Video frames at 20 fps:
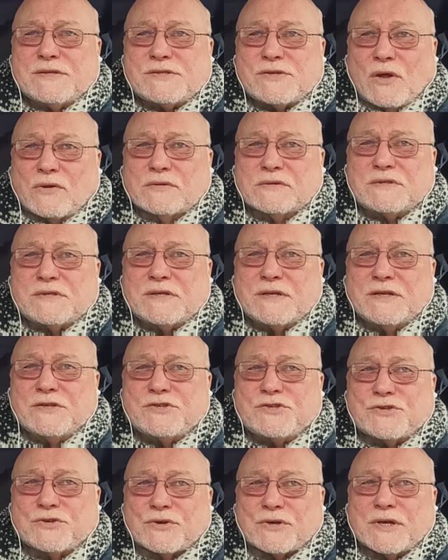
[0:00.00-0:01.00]
Salt
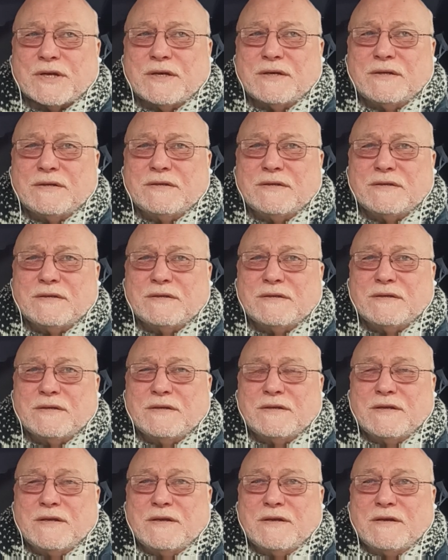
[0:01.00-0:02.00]
and sugar,
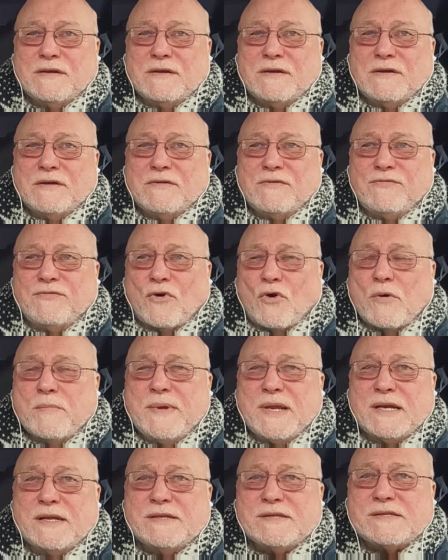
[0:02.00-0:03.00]

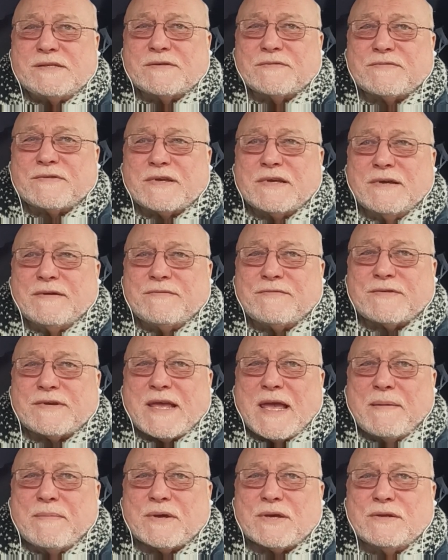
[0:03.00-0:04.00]
formulas of
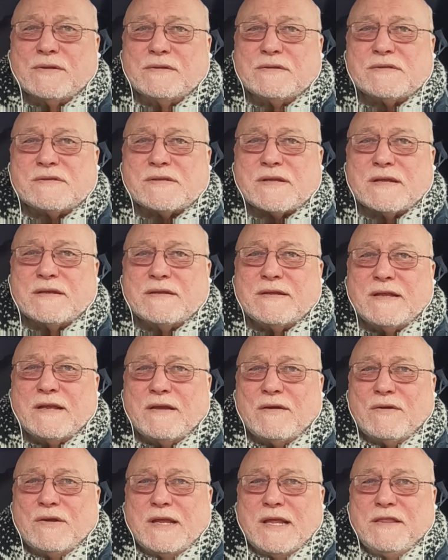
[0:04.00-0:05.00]
chemicals
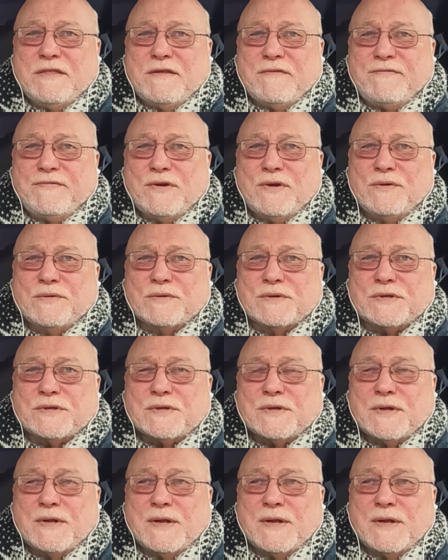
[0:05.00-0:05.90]
in the food.